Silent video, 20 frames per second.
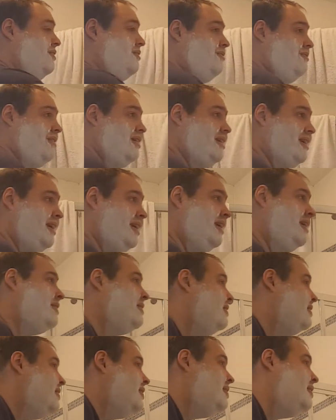
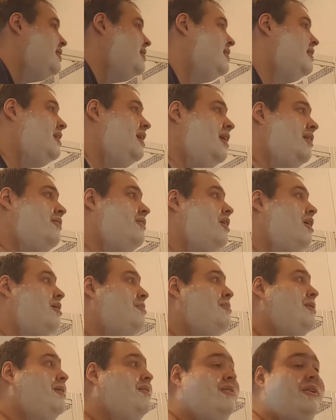already I've got
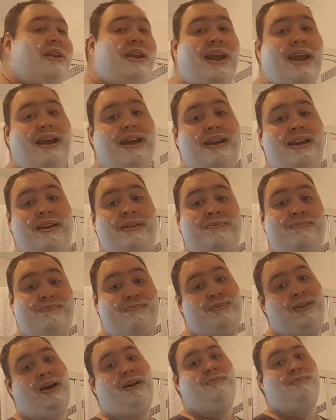a bit of a nick.
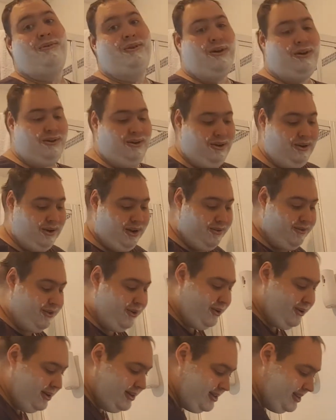I'm not looking
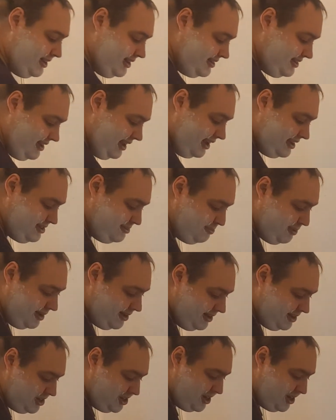forward to this last bit of the